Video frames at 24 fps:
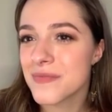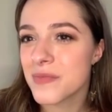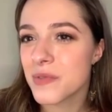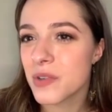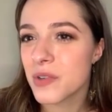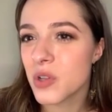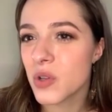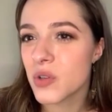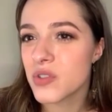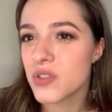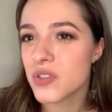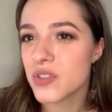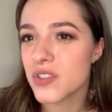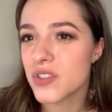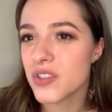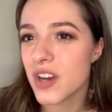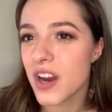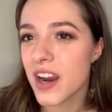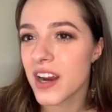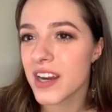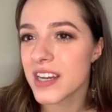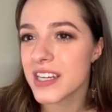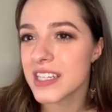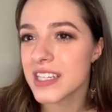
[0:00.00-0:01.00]
closer to
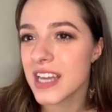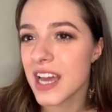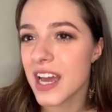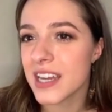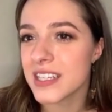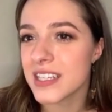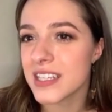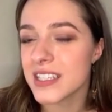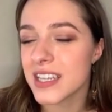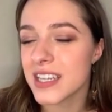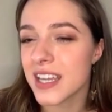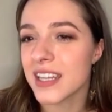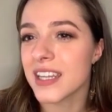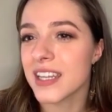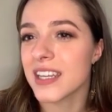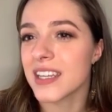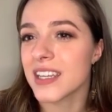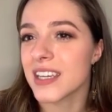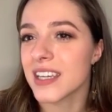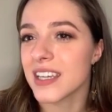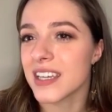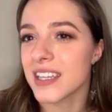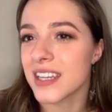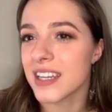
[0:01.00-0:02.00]
our
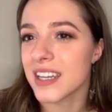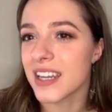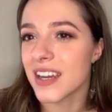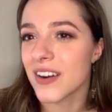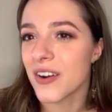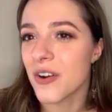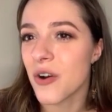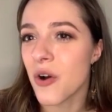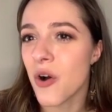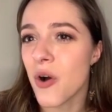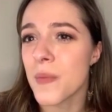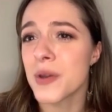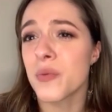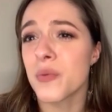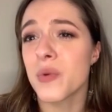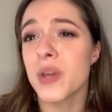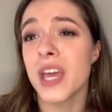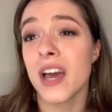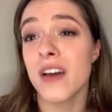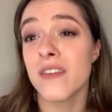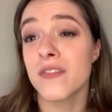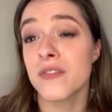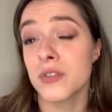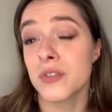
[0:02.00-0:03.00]
identity in our home. And we
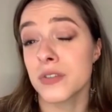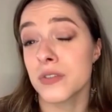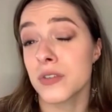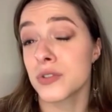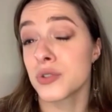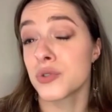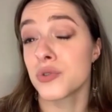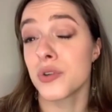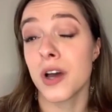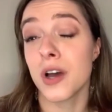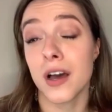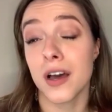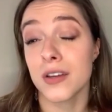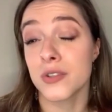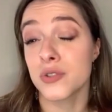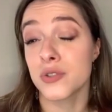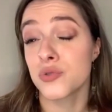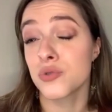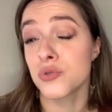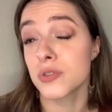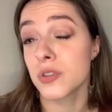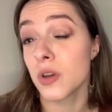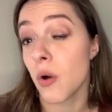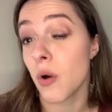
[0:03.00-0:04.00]
have uh,
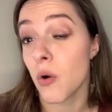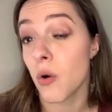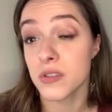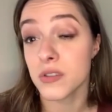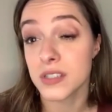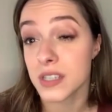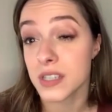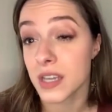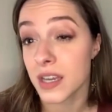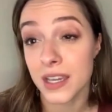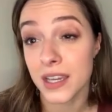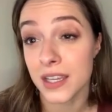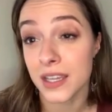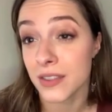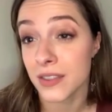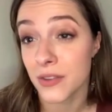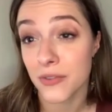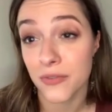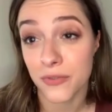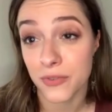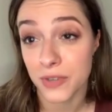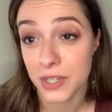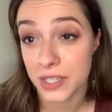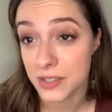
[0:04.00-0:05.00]
juta osa in the
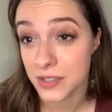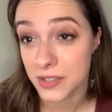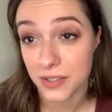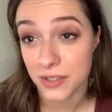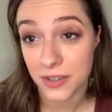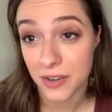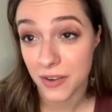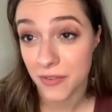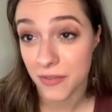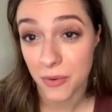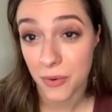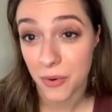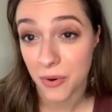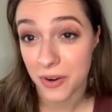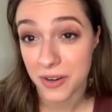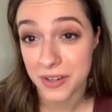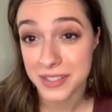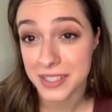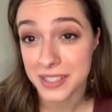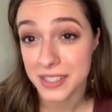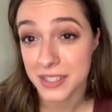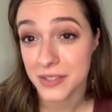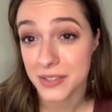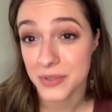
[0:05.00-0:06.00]
freezer, of
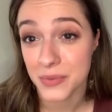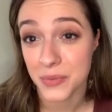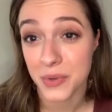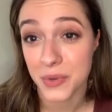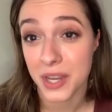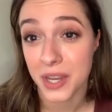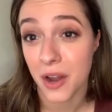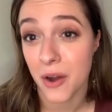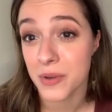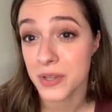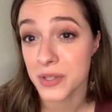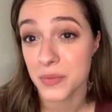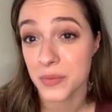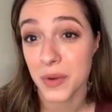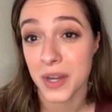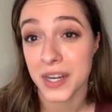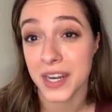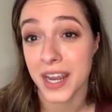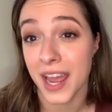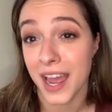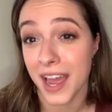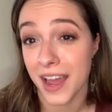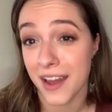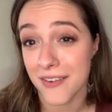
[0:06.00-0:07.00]
course, because we always want
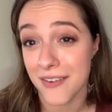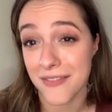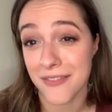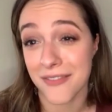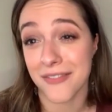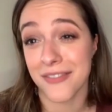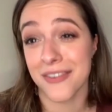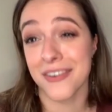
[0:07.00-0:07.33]
to have